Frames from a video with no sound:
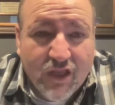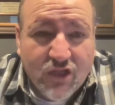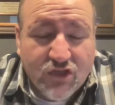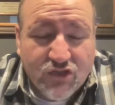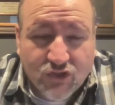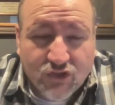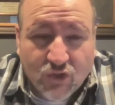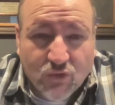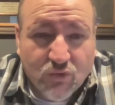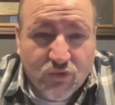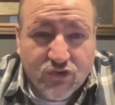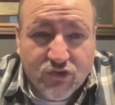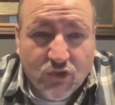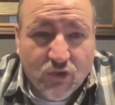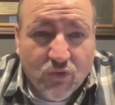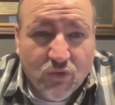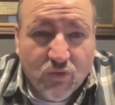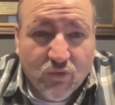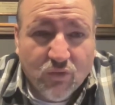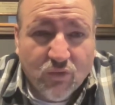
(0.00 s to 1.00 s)

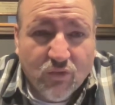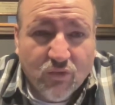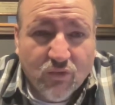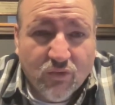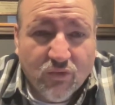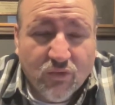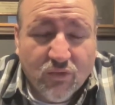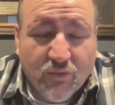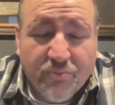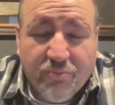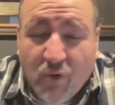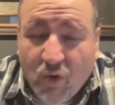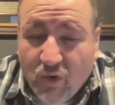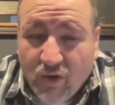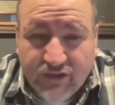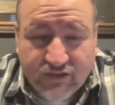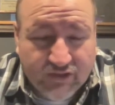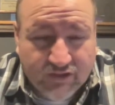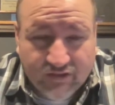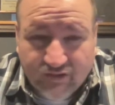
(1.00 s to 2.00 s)
So
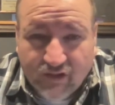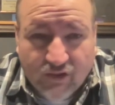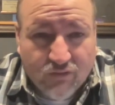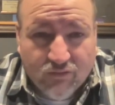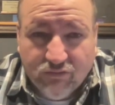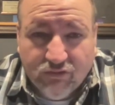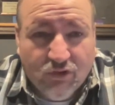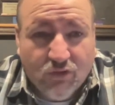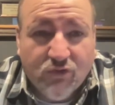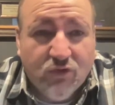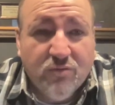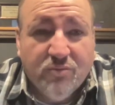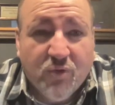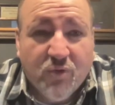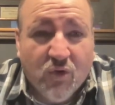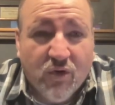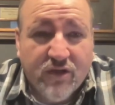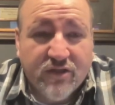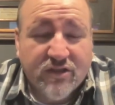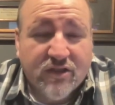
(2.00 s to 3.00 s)
poison, don't do
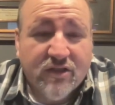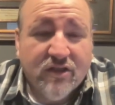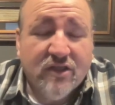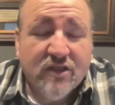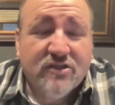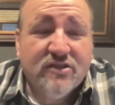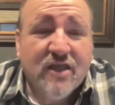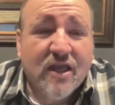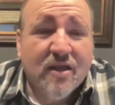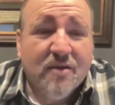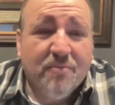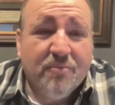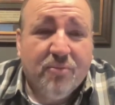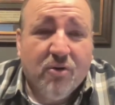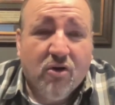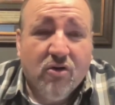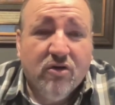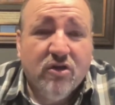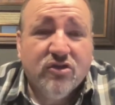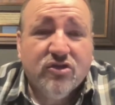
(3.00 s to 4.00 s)
poison. The second
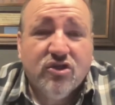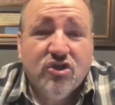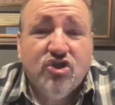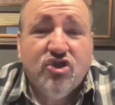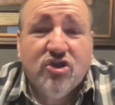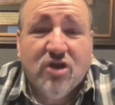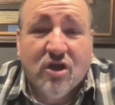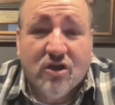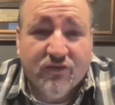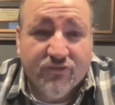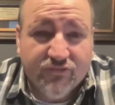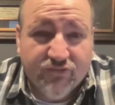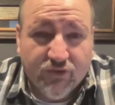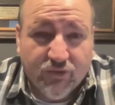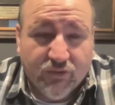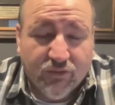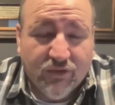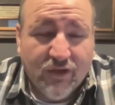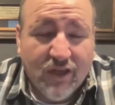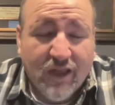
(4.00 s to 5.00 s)
part is junk
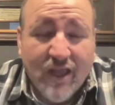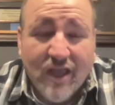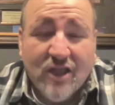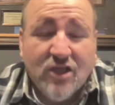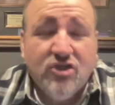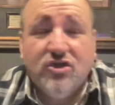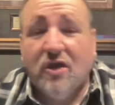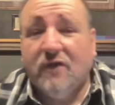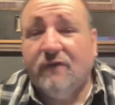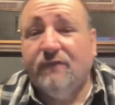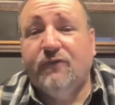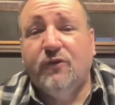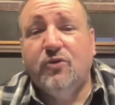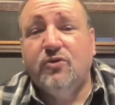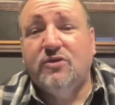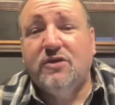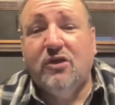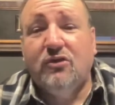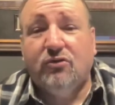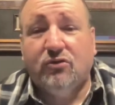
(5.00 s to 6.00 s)
food. Junk food
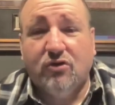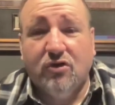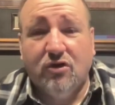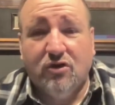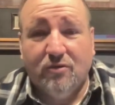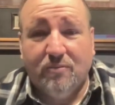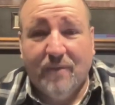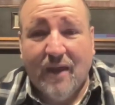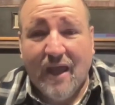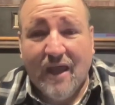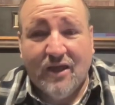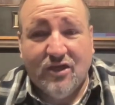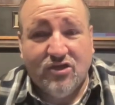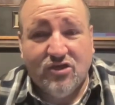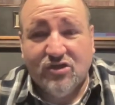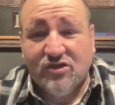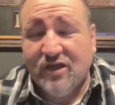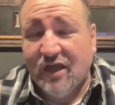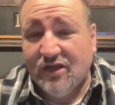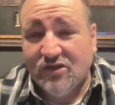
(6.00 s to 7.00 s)
is neither good or bad. It
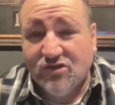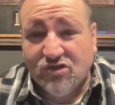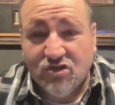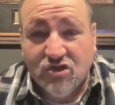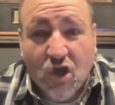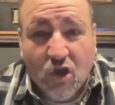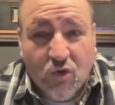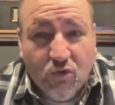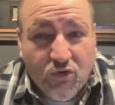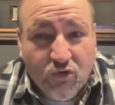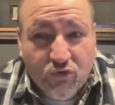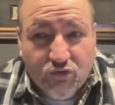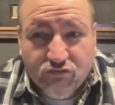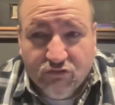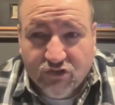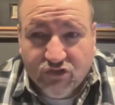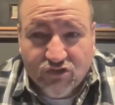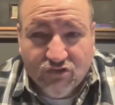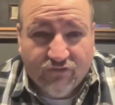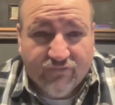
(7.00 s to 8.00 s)
just has no
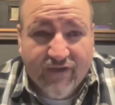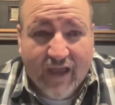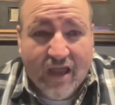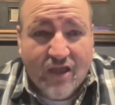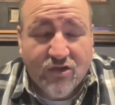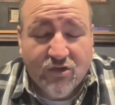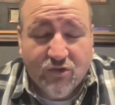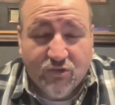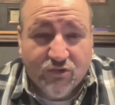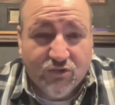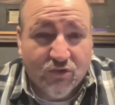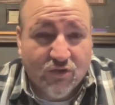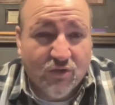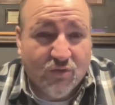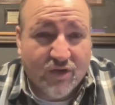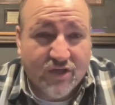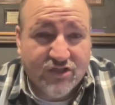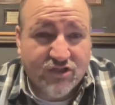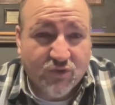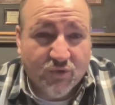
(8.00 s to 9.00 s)
nutritional value to it
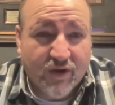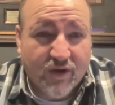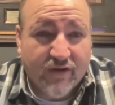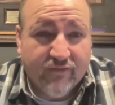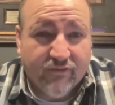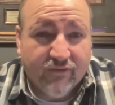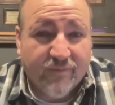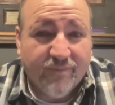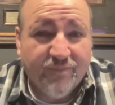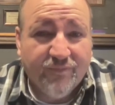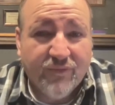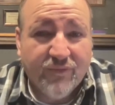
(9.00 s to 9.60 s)
whatsoever.